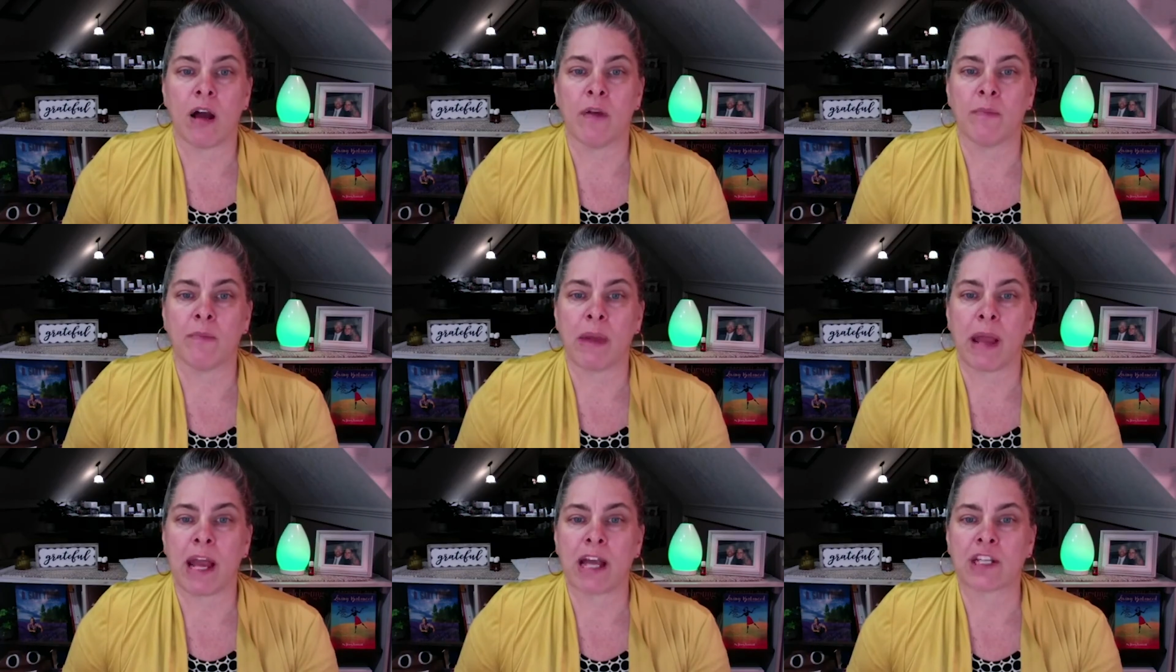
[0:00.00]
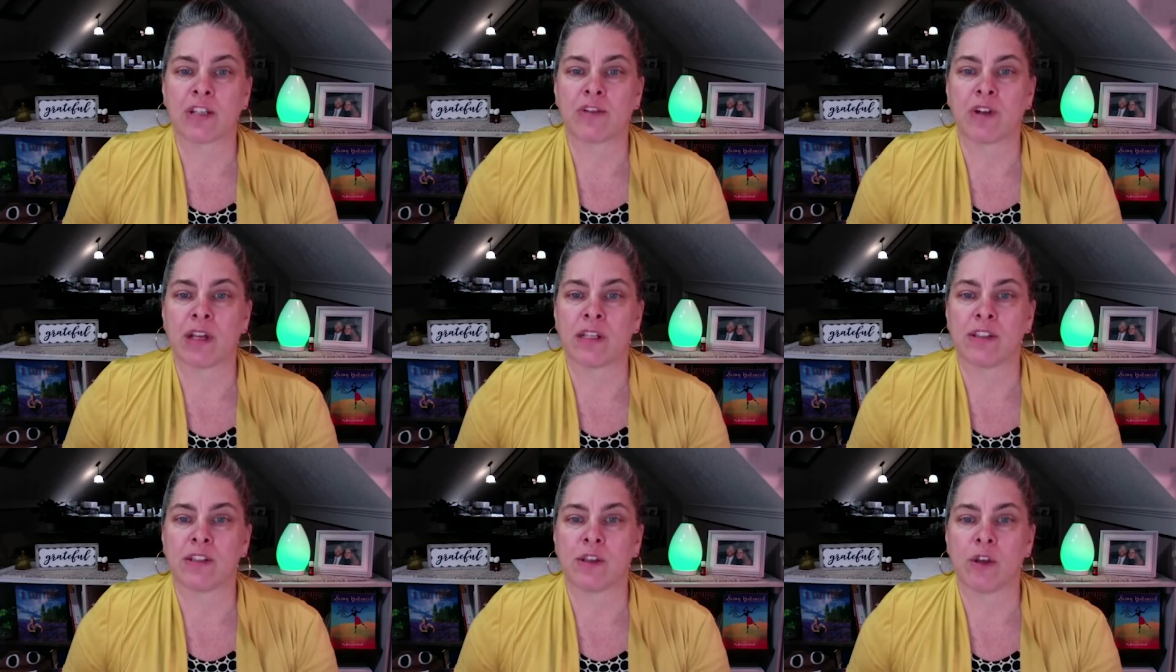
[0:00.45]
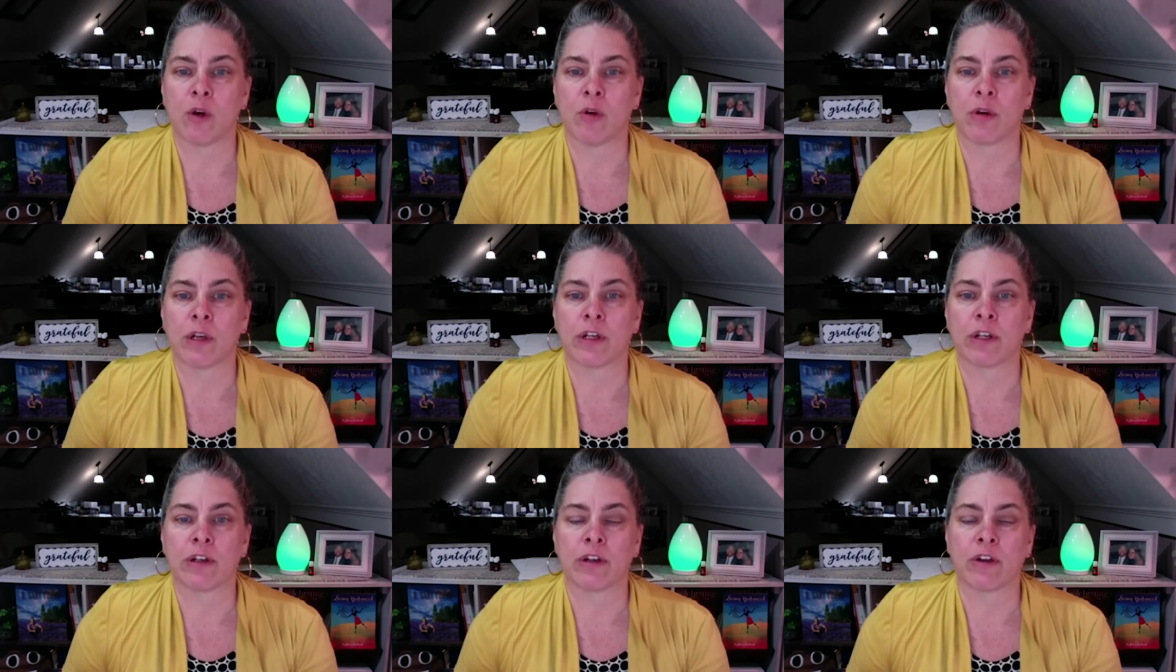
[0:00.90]
unpasteurized
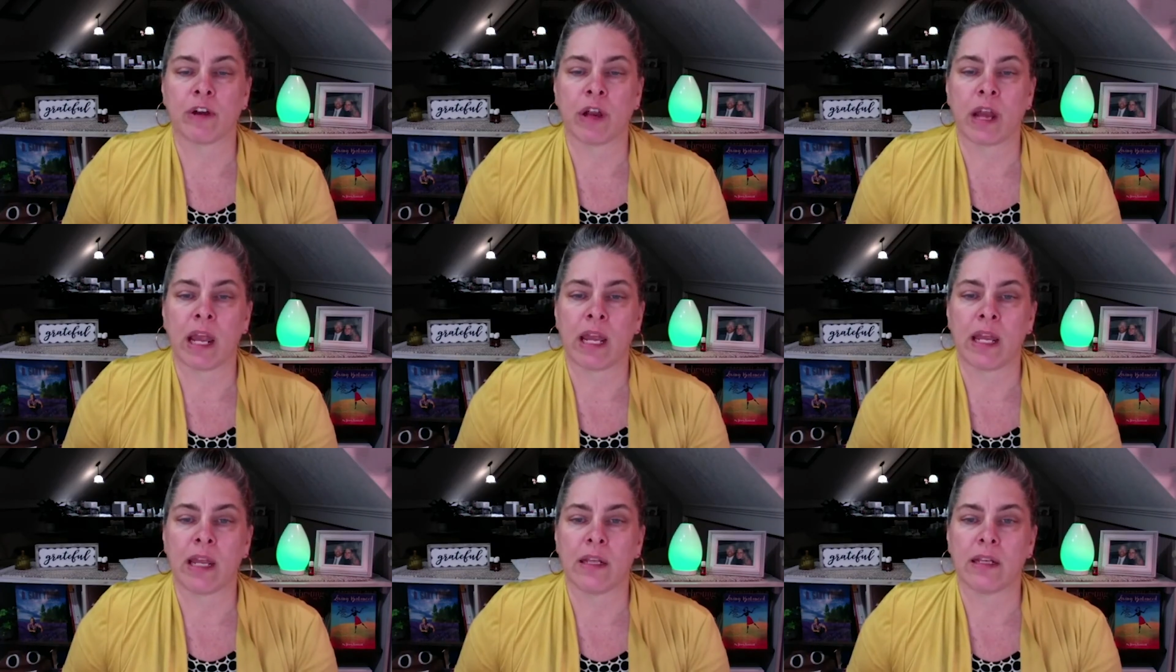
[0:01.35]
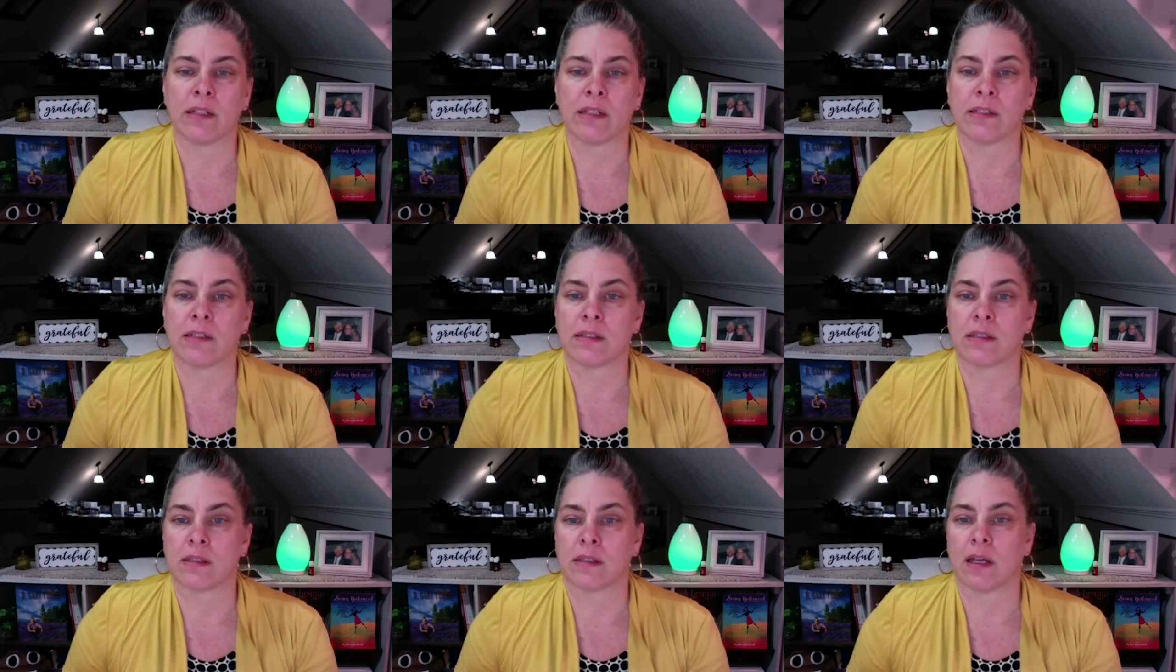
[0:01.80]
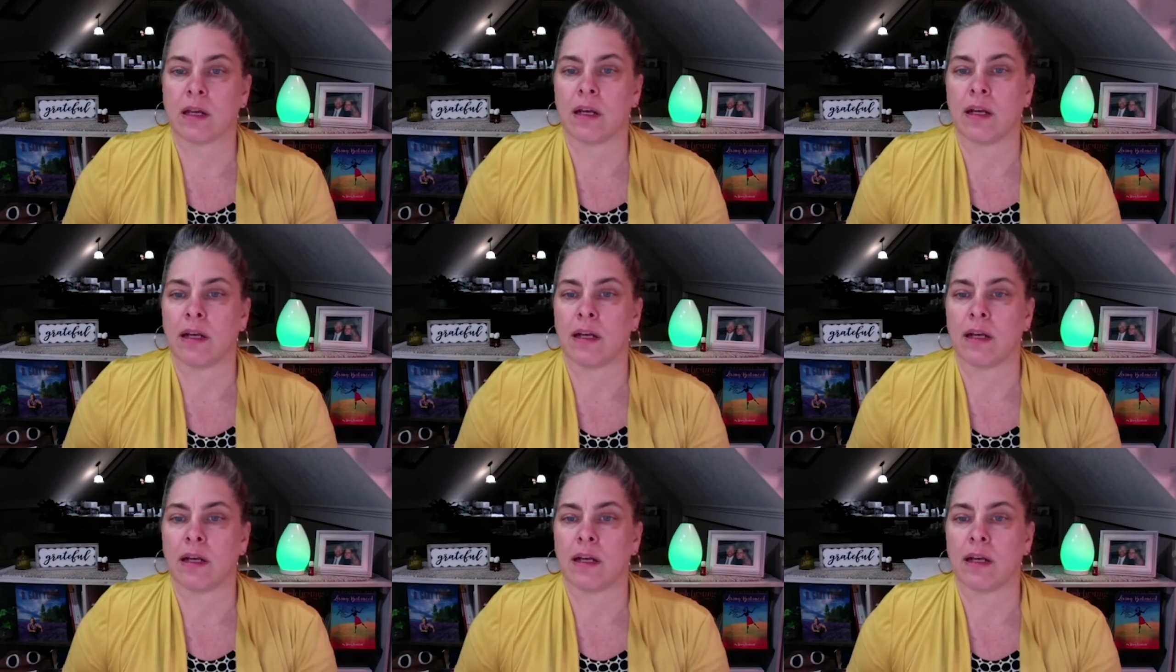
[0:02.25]
yogurt or eggs,